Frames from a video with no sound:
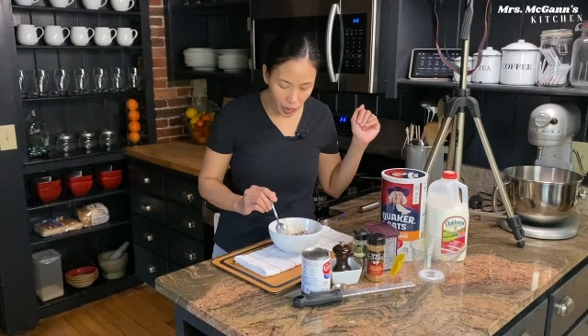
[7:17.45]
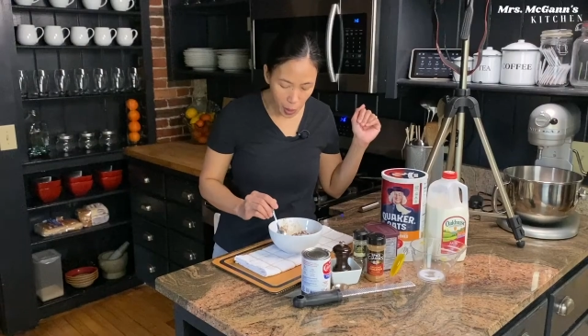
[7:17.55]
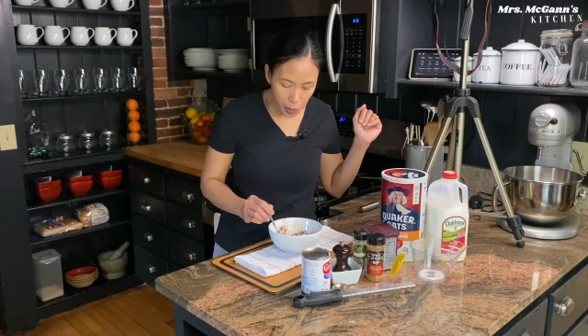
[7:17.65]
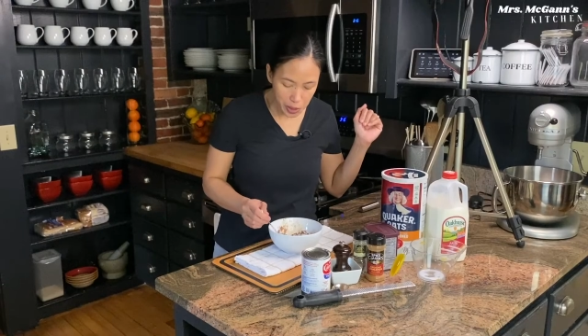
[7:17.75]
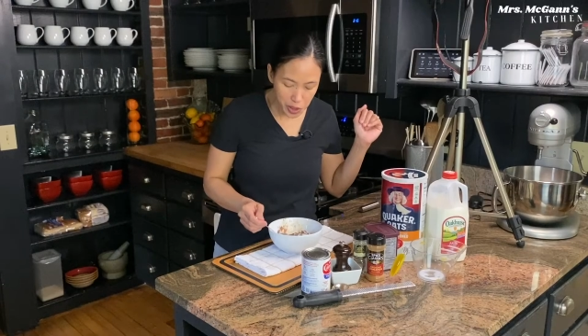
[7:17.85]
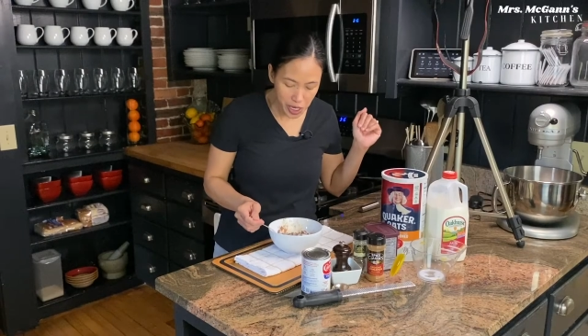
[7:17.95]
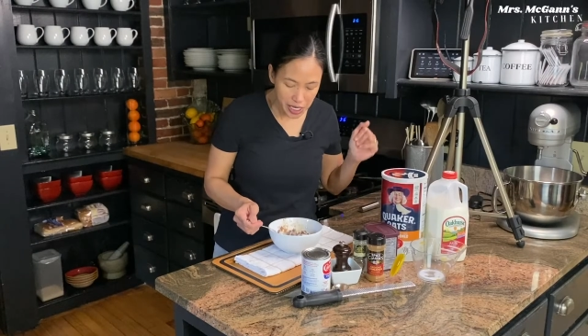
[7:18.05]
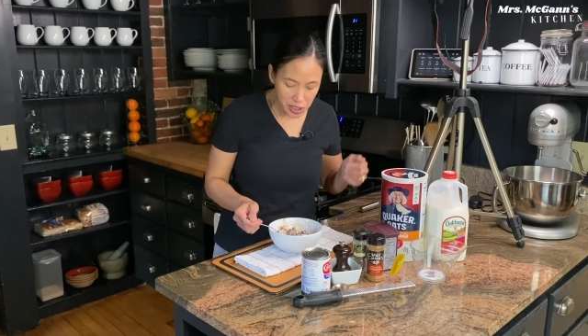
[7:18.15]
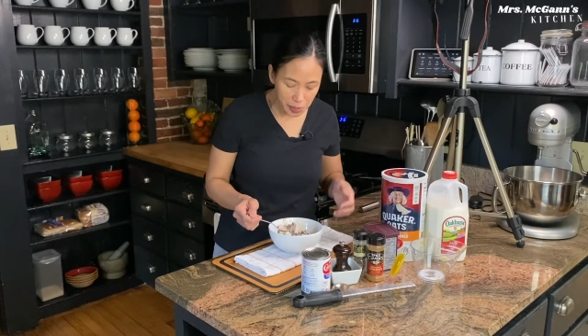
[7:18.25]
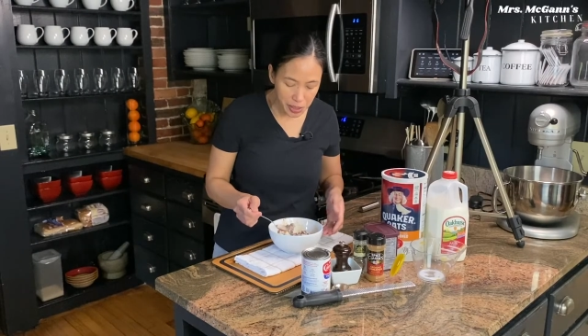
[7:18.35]
right, you
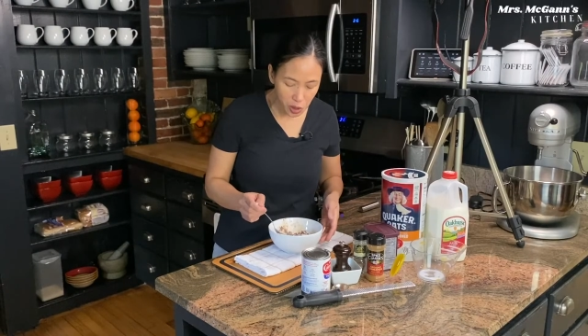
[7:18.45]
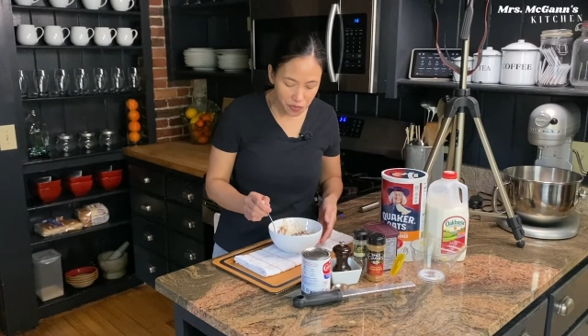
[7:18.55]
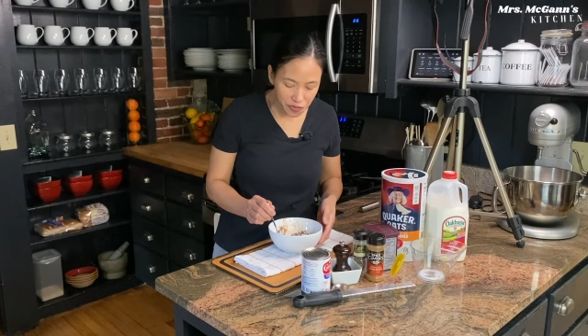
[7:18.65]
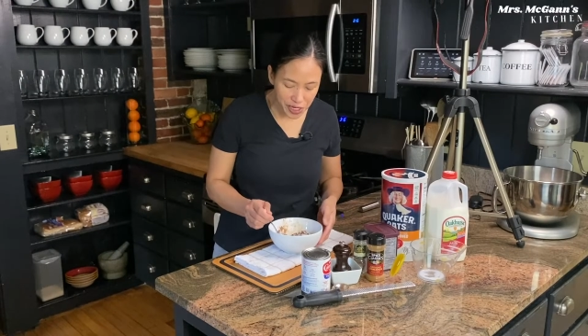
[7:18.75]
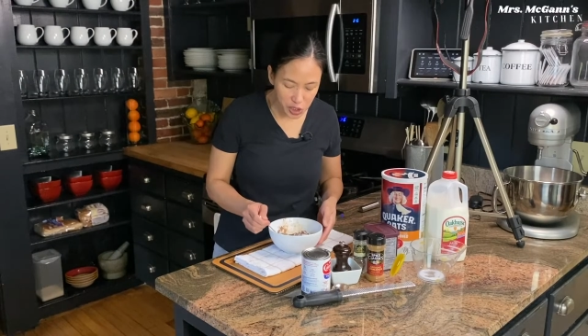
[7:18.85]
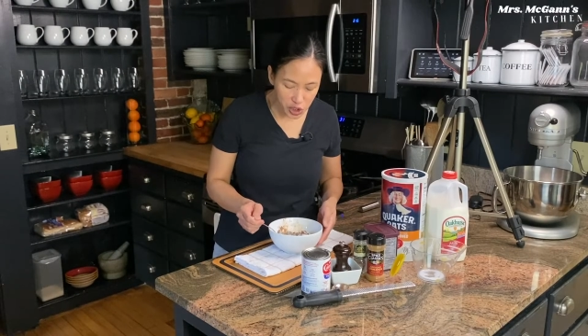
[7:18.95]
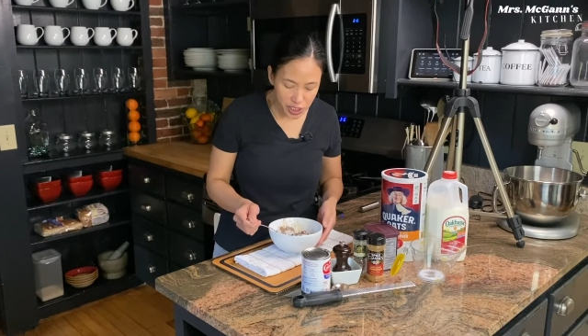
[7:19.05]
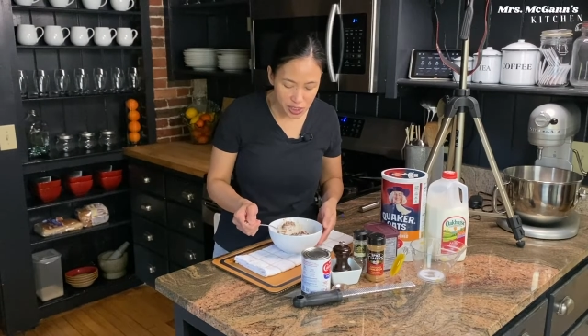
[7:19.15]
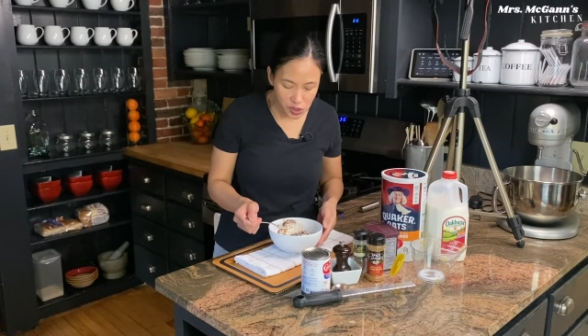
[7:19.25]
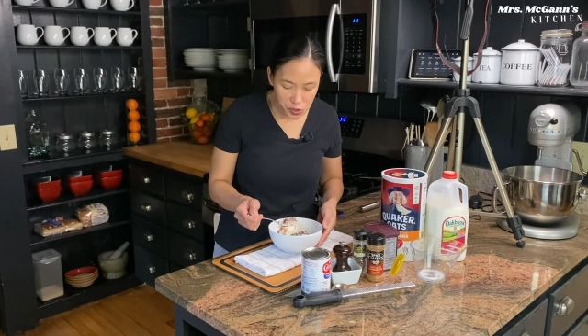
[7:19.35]
guys, I'm gonna go finish
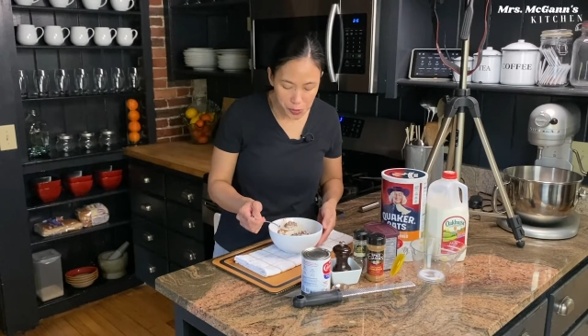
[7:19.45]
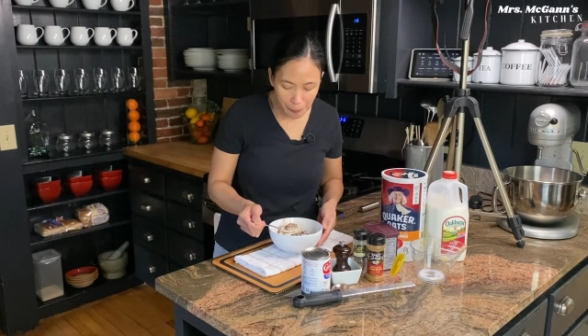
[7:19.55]
this.